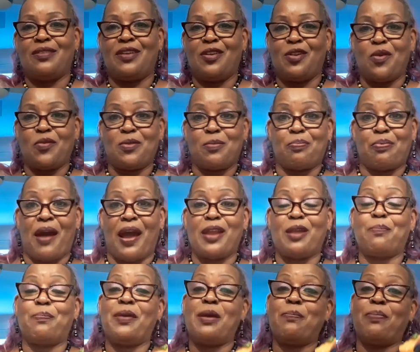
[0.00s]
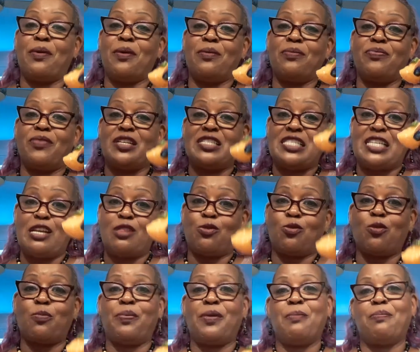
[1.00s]
you know, the brighter people, the
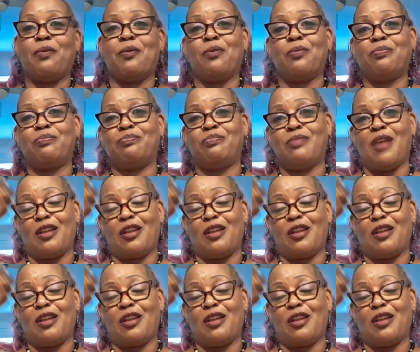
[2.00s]
see-through people,